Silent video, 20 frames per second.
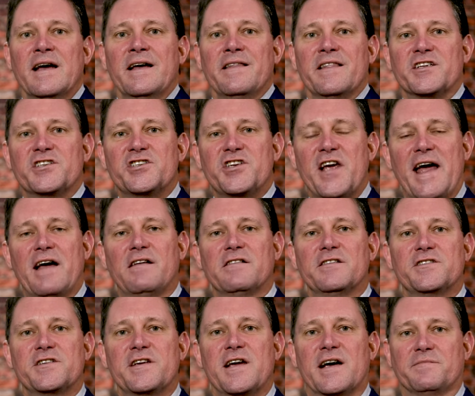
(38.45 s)
The
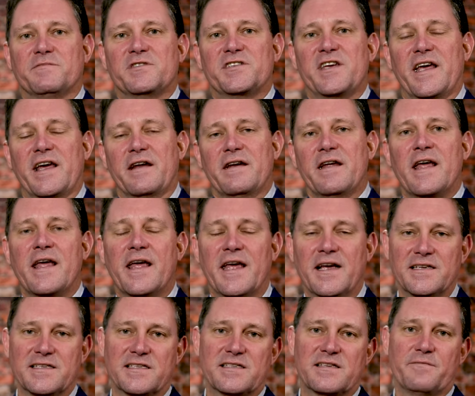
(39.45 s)
challenge comes in
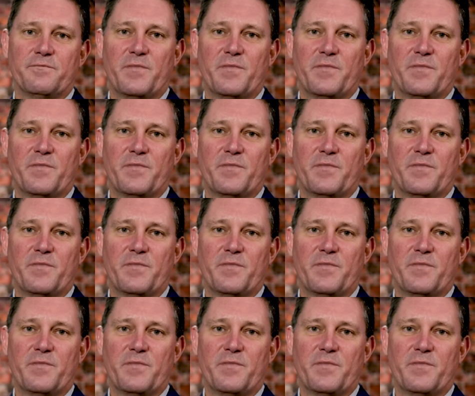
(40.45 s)
is